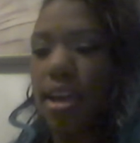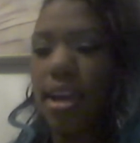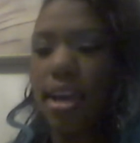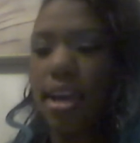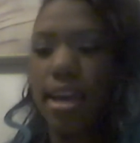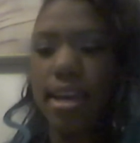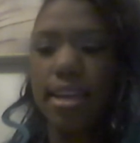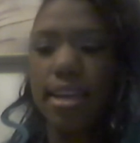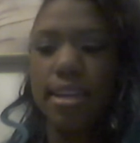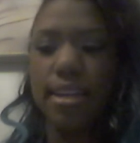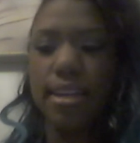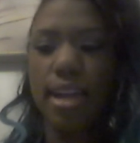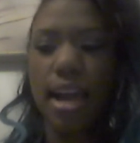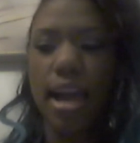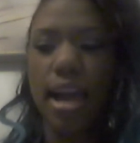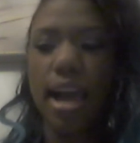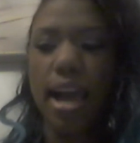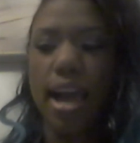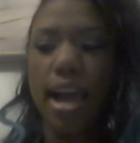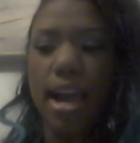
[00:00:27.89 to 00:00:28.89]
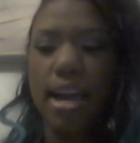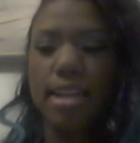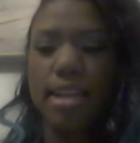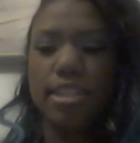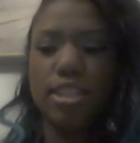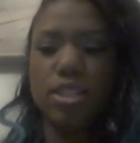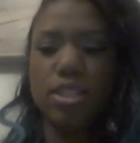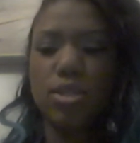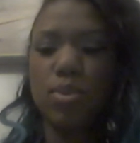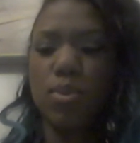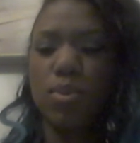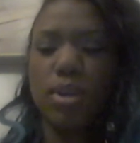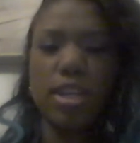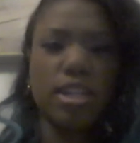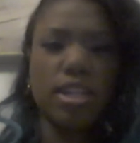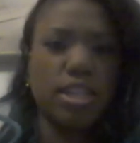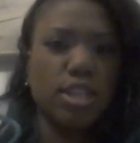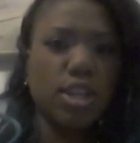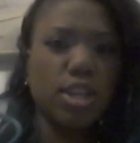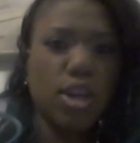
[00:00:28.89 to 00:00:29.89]
and I just
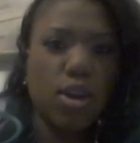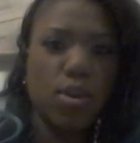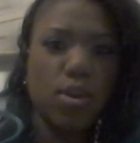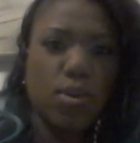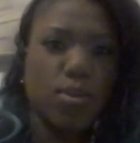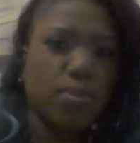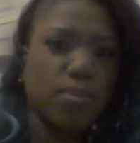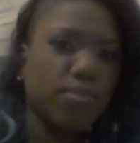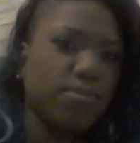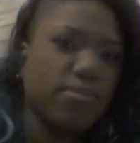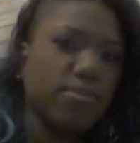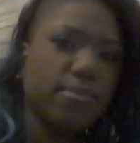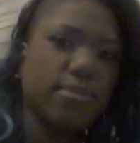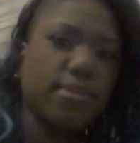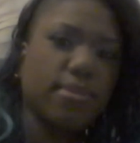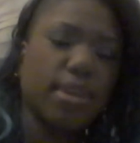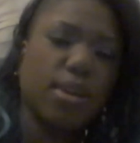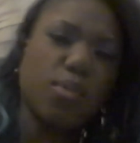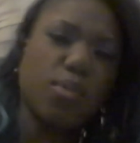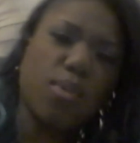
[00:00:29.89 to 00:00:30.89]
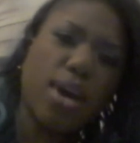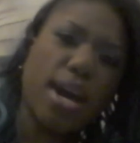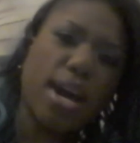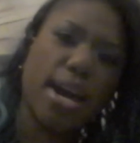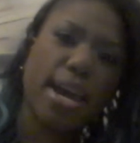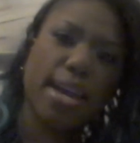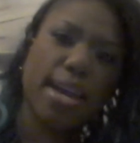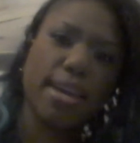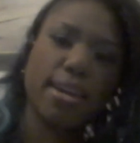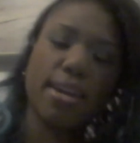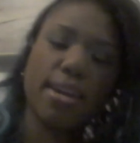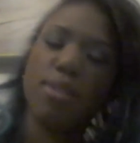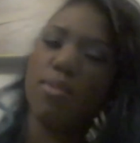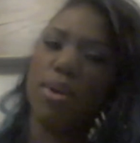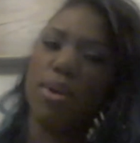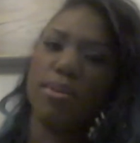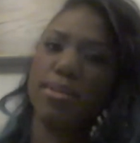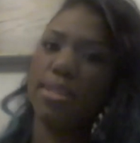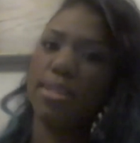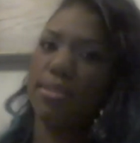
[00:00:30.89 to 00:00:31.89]
wanted to know, why?
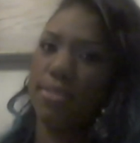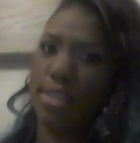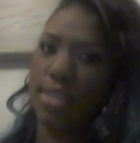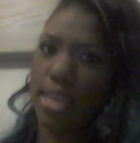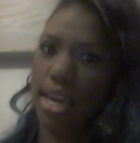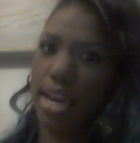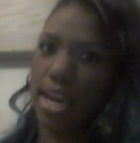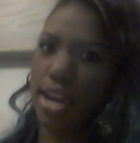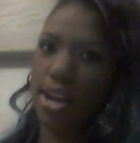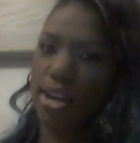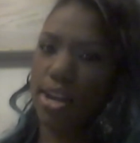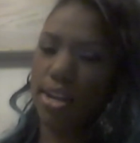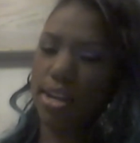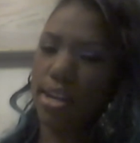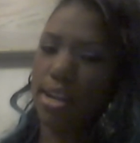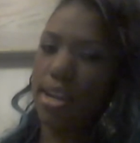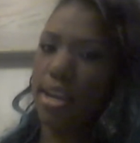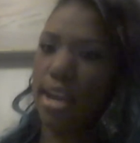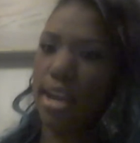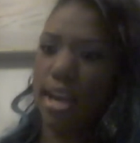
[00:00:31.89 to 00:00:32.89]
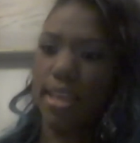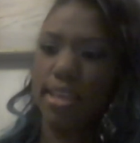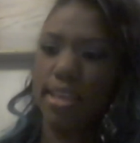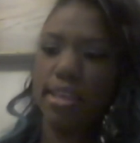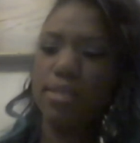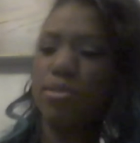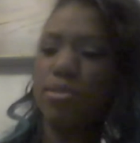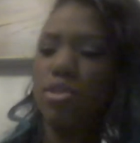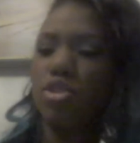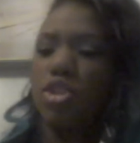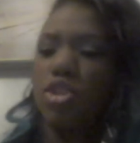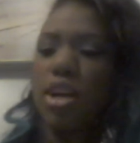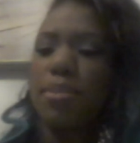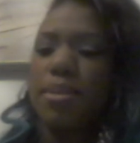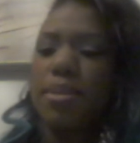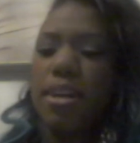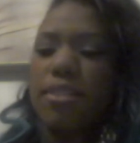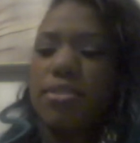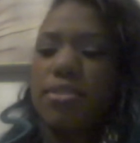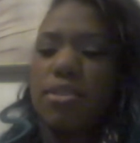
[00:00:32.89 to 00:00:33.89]
Why was he even there? I think he was
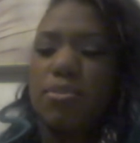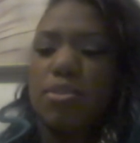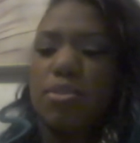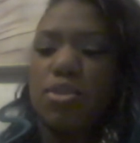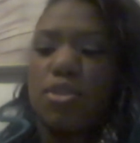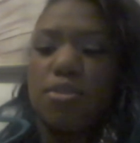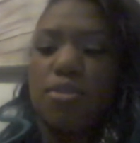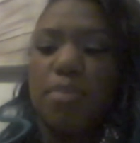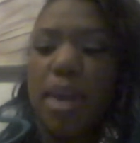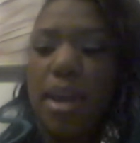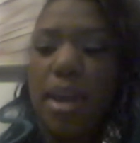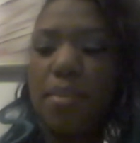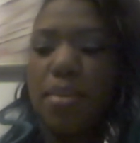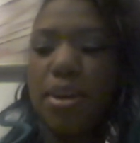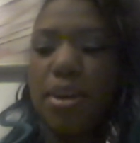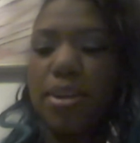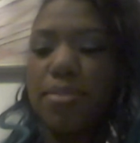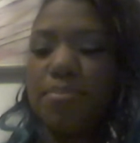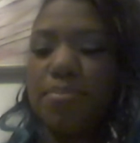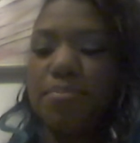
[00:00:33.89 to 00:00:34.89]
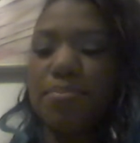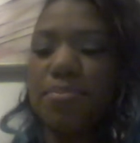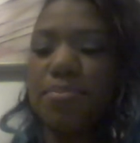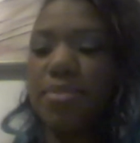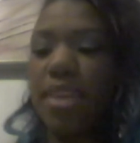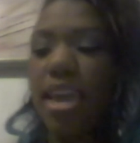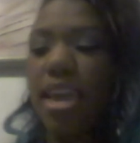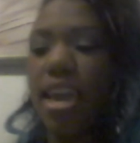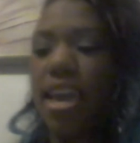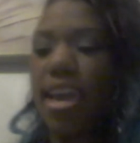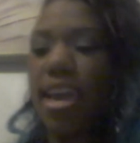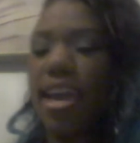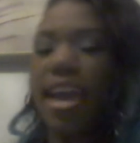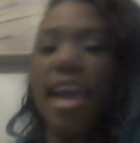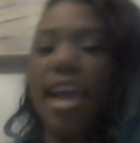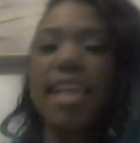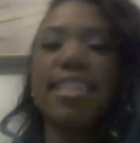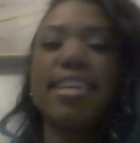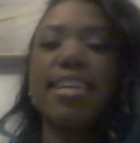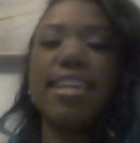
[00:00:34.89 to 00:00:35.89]
dropping off some sort of paper.
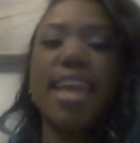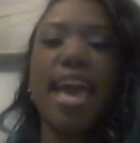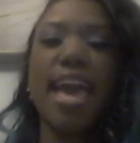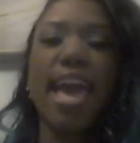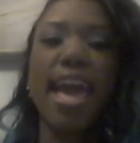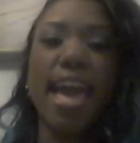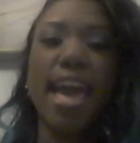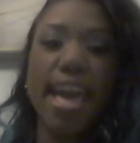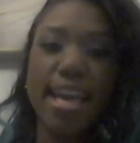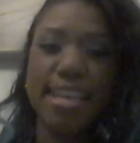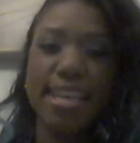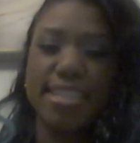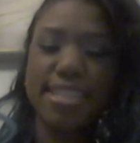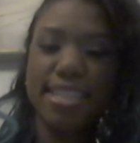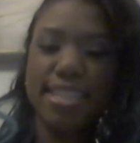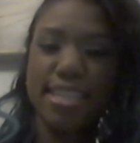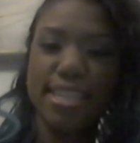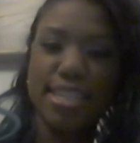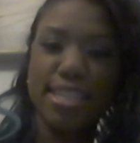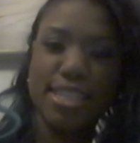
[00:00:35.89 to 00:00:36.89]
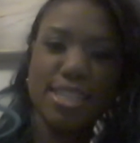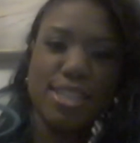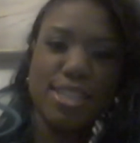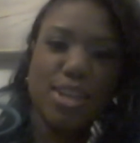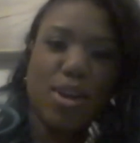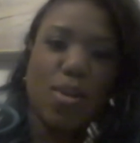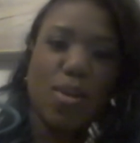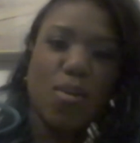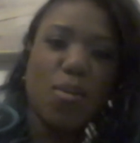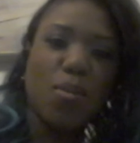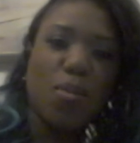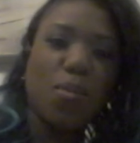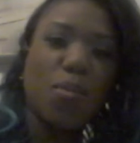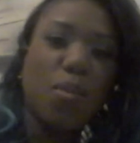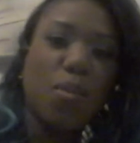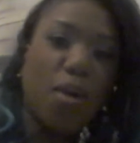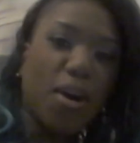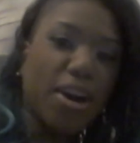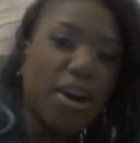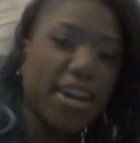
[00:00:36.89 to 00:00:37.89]
And then as he's
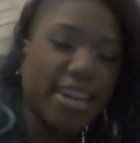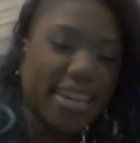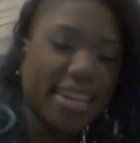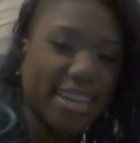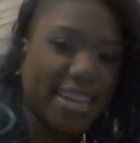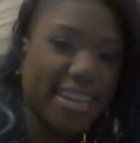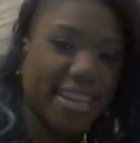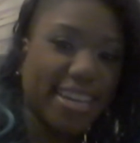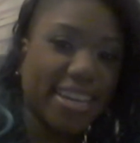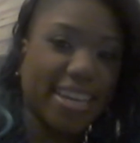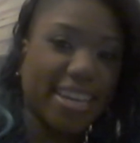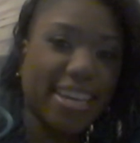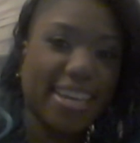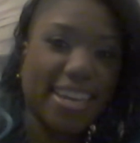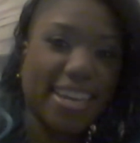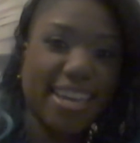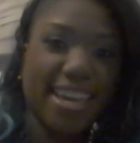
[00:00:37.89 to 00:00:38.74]
walking,